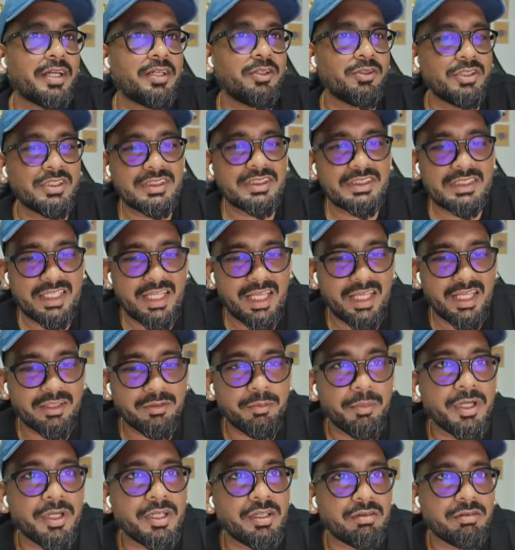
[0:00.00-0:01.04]
this
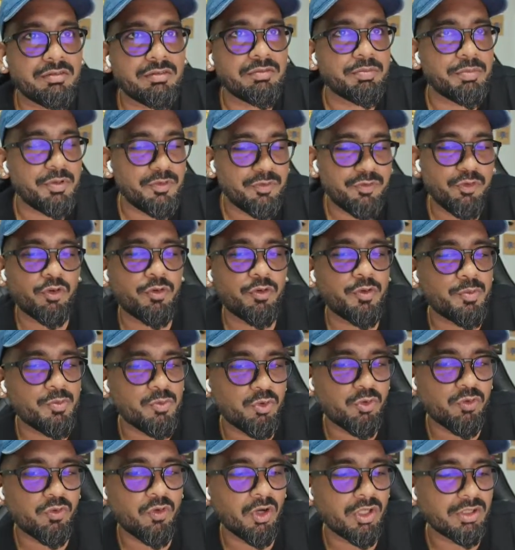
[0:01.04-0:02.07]
again, but before we
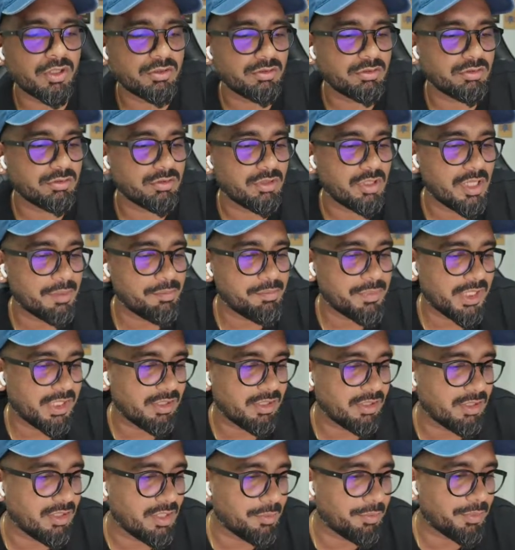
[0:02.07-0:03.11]
move on, let
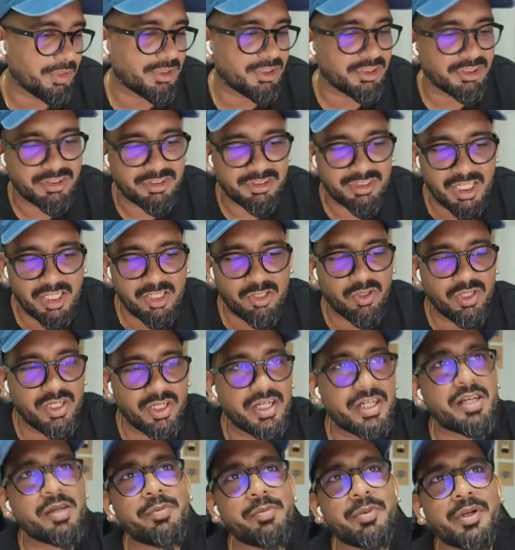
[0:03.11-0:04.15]
me just tell you a
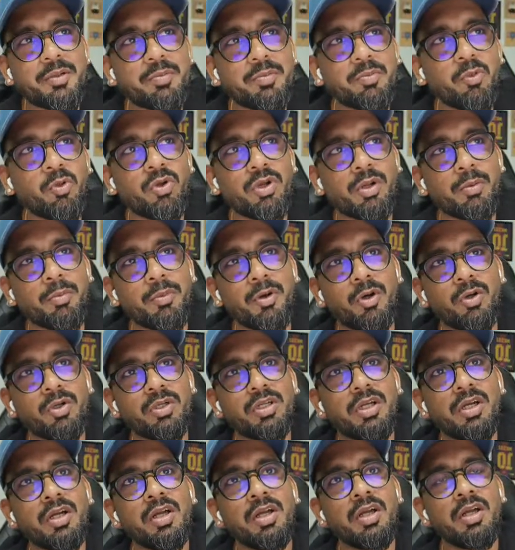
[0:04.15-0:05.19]
little bit more about
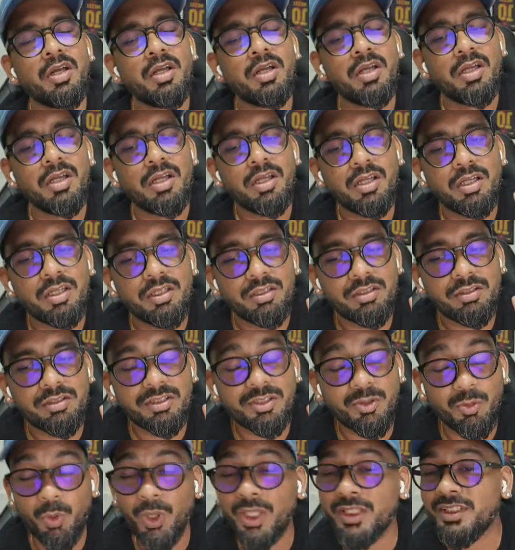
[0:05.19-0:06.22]

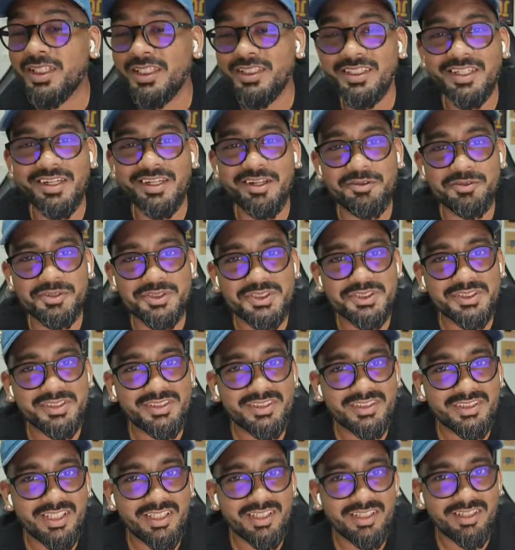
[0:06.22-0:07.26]
the one thing that I
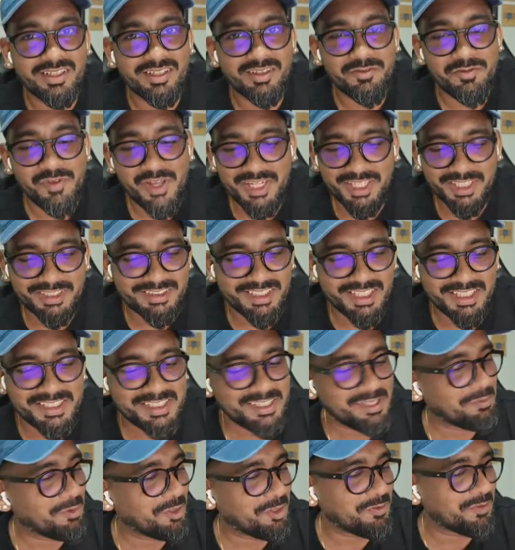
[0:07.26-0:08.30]
was very
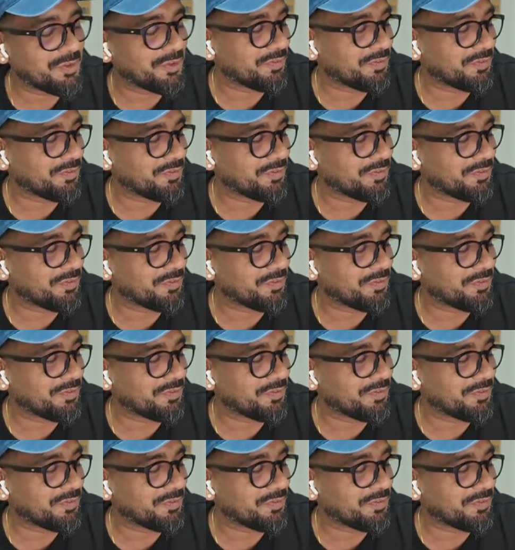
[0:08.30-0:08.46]
excited about when we